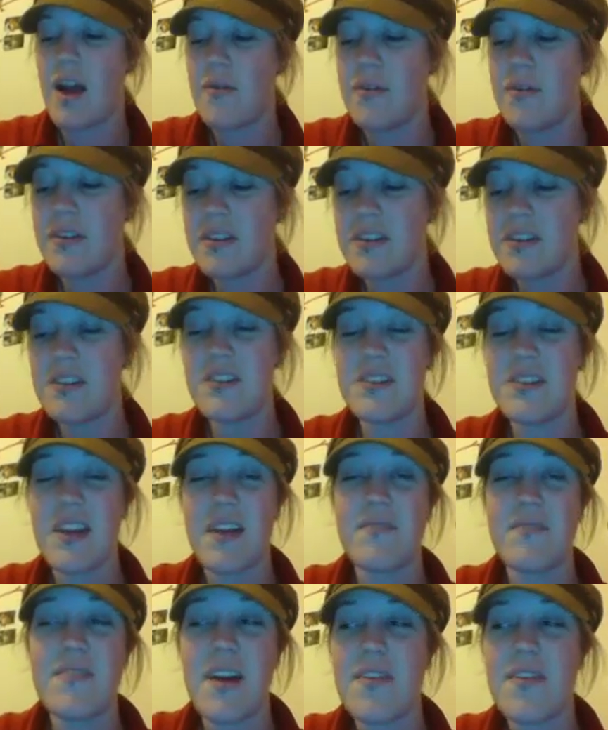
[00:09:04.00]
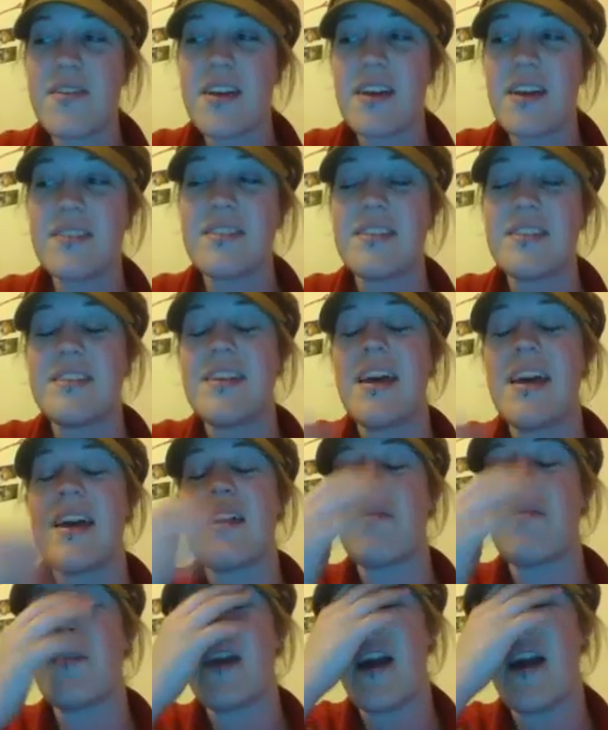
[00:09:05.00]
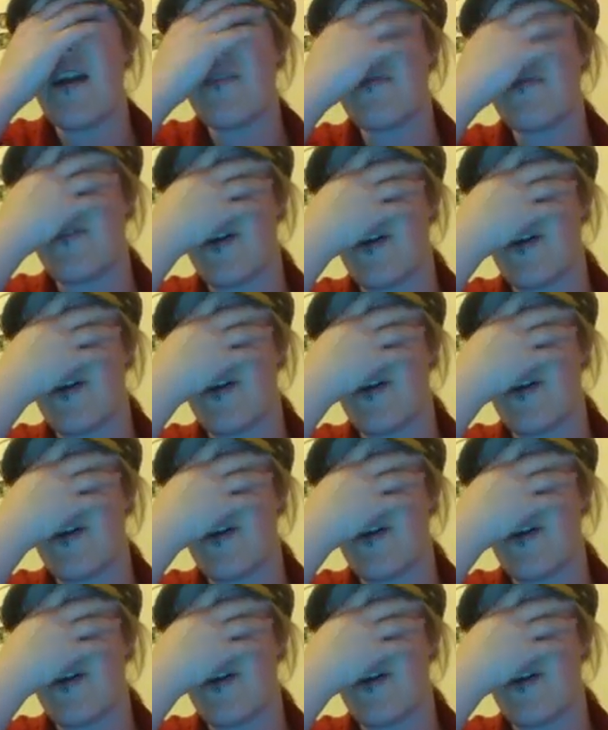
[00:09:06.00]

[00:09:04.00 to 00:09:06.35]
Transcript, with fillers: I really just have nothing else to say. We have